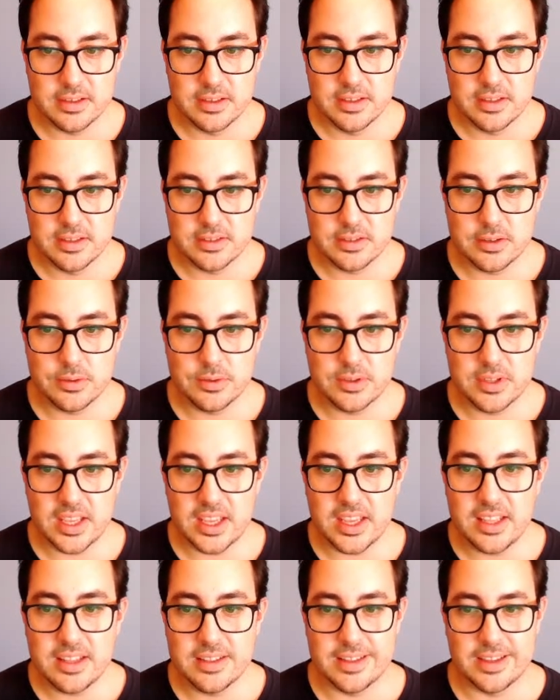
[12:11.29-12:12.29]
So the
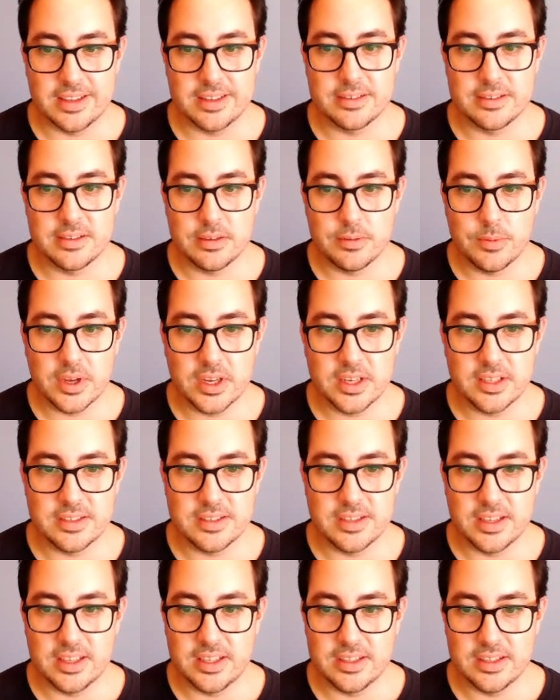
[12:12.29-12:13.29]
index, what is the
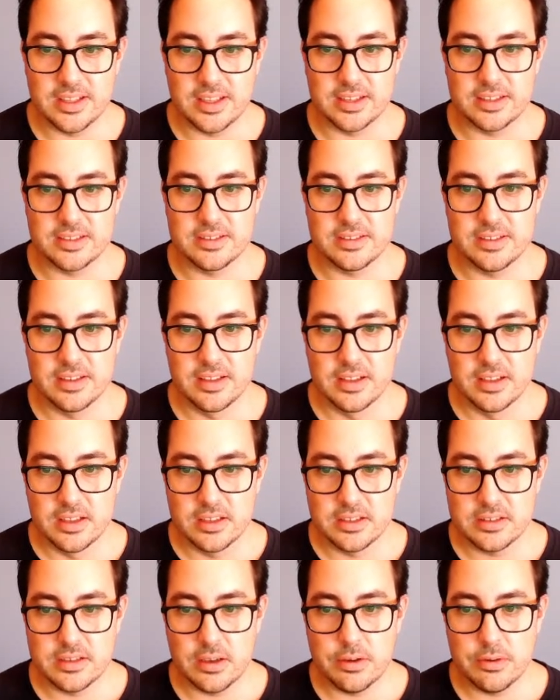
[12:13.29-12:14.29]
index?
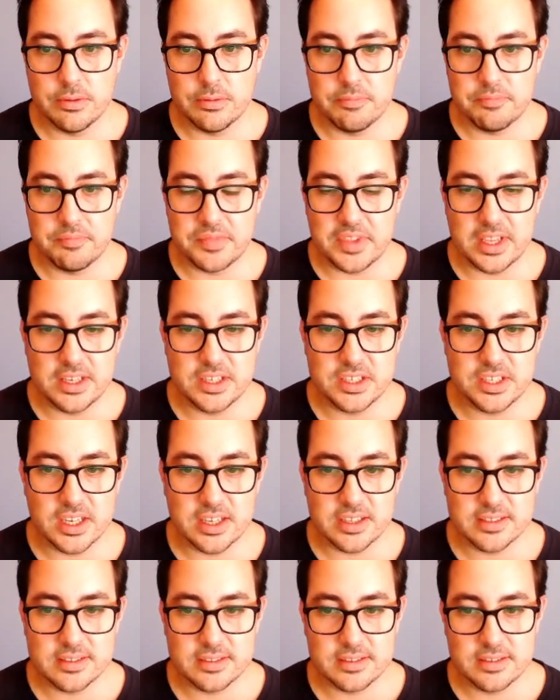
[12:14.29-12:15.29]
So it's
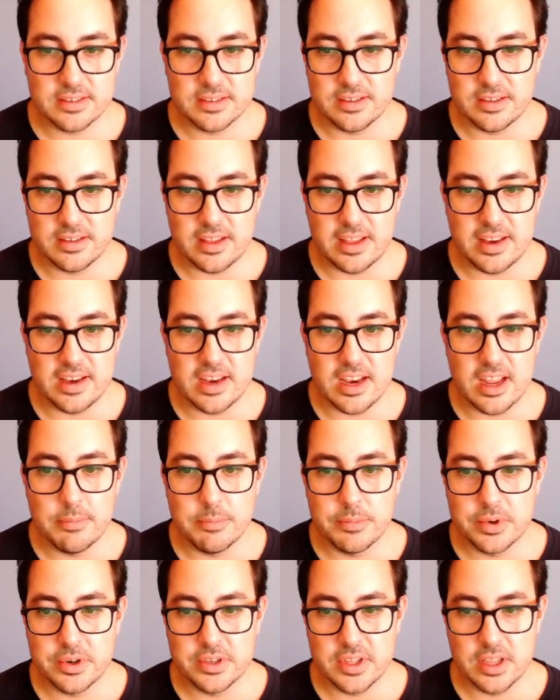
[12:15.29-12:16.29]
just a
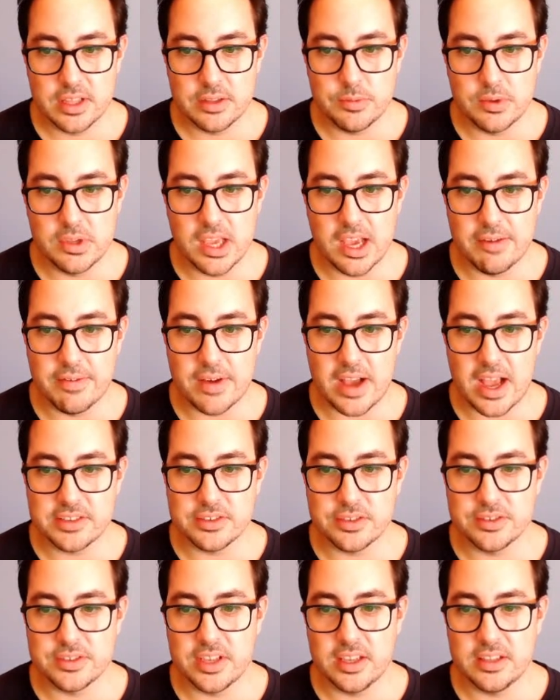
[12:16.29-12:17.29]
number that we have
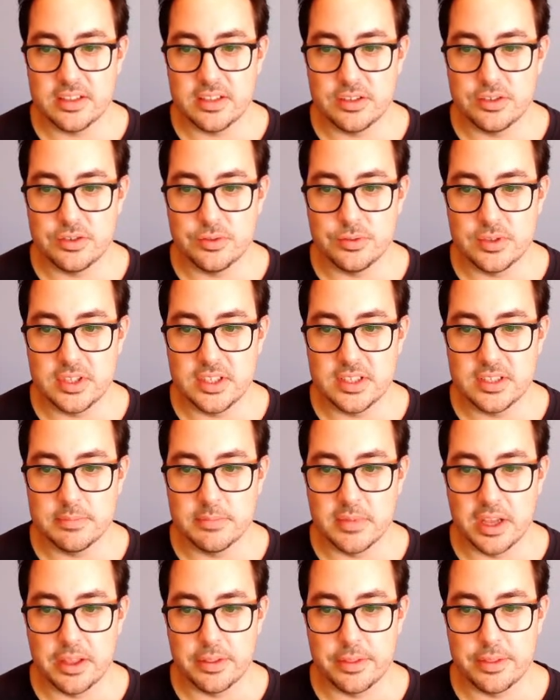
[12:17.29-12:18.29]
associated to this
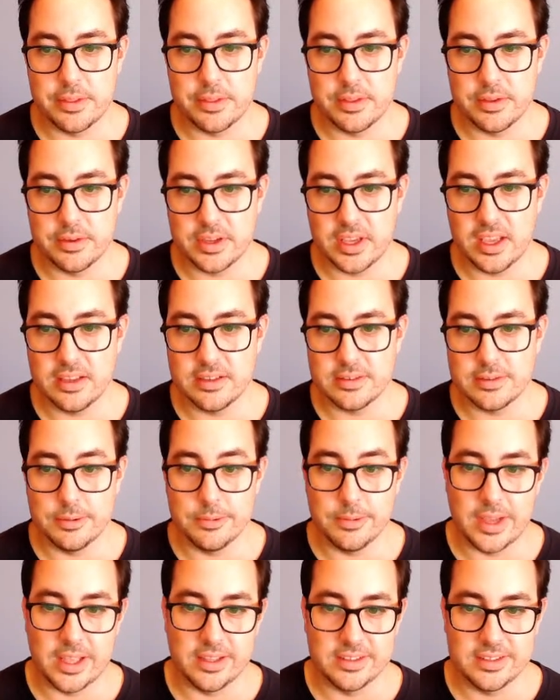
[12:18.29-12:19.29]
month. Okay, so
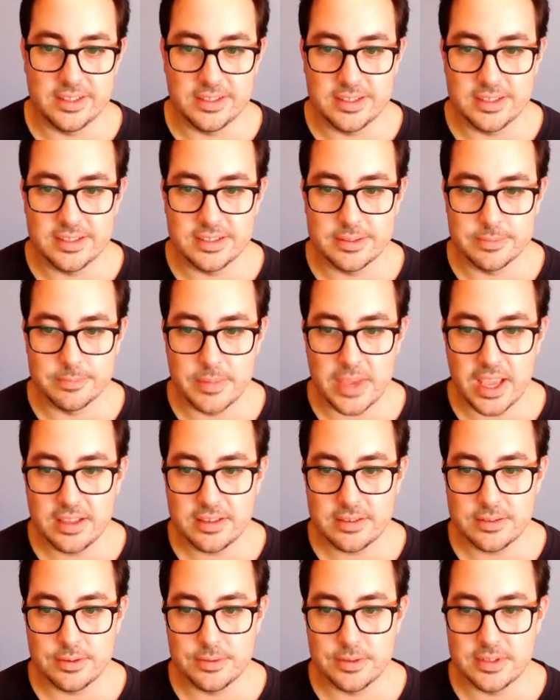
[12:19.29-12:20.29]
well, this is May,
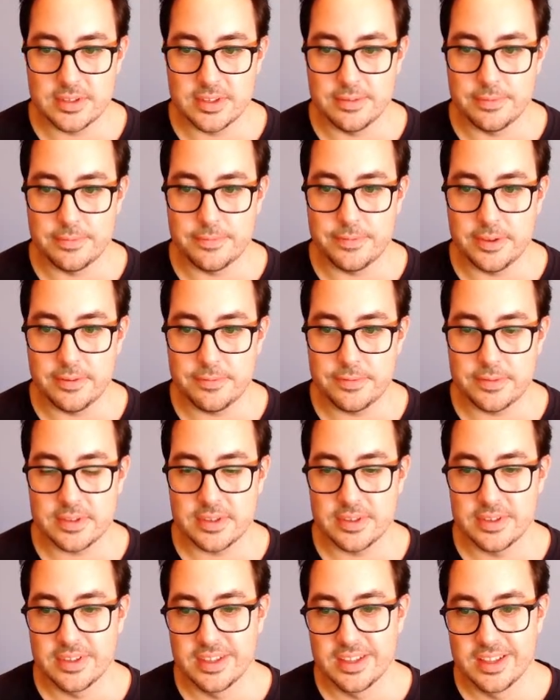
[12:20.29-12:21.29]
so it's the
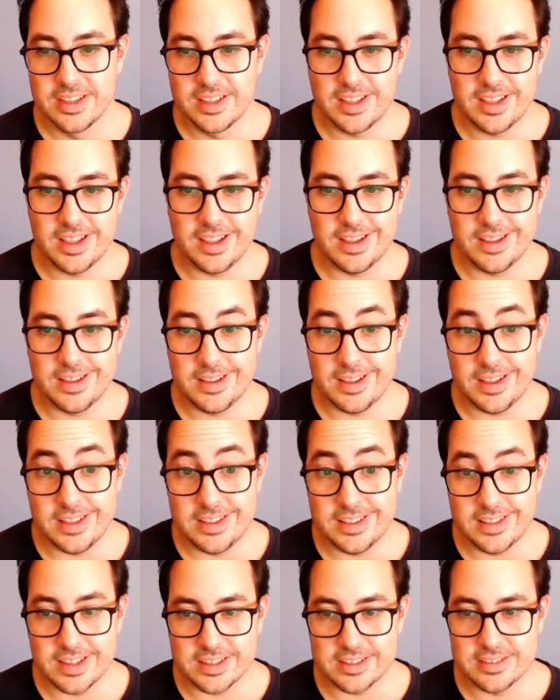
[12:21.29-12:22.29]
5th
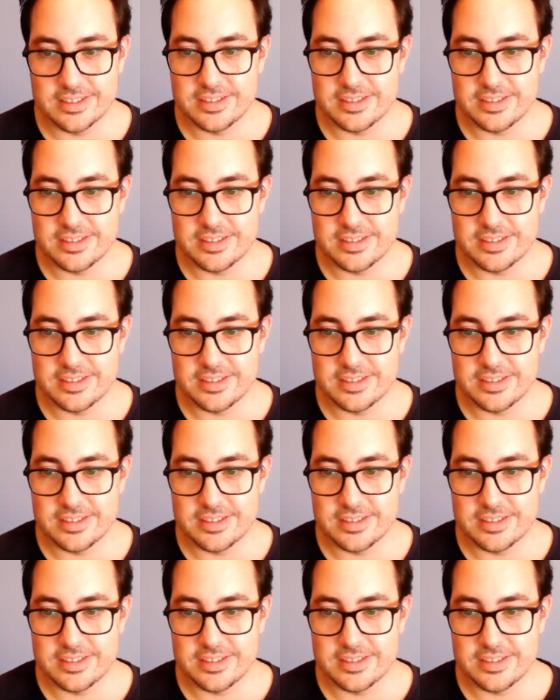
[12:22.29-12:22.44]
indexed.